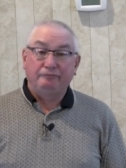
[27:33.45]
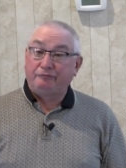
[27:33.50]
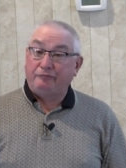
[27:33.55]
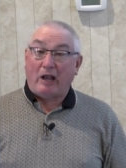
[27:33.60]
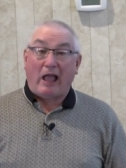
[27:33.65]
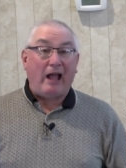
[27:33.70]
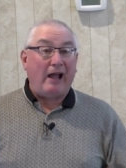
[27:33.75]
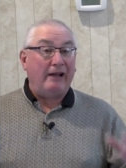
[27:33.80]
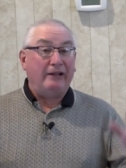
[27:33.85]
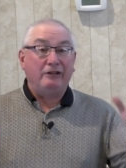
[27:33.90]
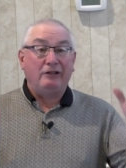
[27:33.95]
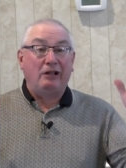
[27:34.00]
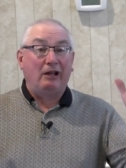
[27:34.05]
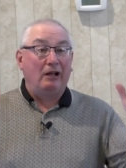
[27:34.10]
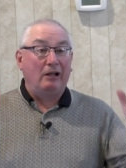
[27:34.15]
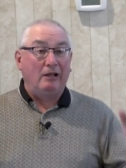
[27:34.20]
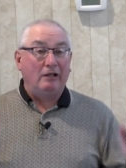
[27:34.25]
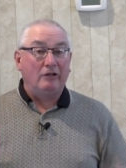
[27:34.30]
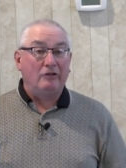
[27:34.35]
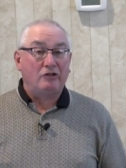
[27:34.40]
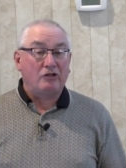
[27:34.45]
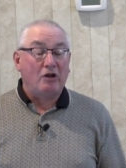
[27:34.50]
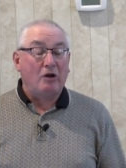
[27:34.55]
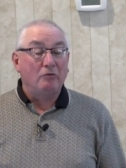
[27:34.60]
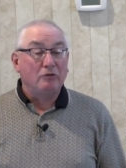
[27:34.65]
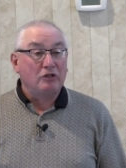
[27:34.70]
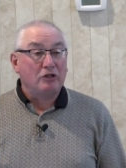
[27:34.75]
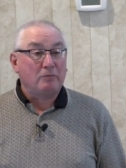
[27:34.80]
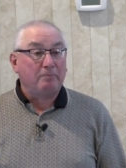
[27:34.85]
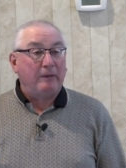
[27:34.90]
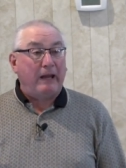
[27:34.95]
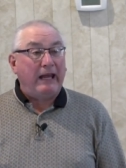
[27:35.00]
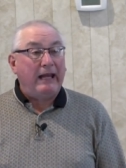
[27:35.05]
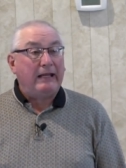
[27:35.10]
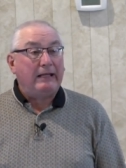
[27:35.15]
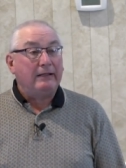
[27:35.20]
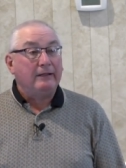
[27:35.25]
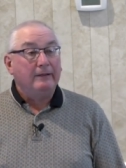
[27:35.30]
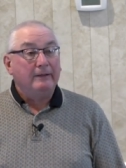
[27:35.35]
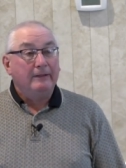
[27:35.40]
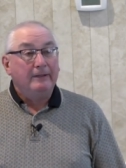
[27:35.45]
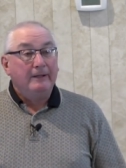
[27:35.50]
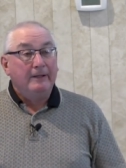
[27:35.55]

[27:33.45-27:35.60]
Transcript: flying colors, so to speak,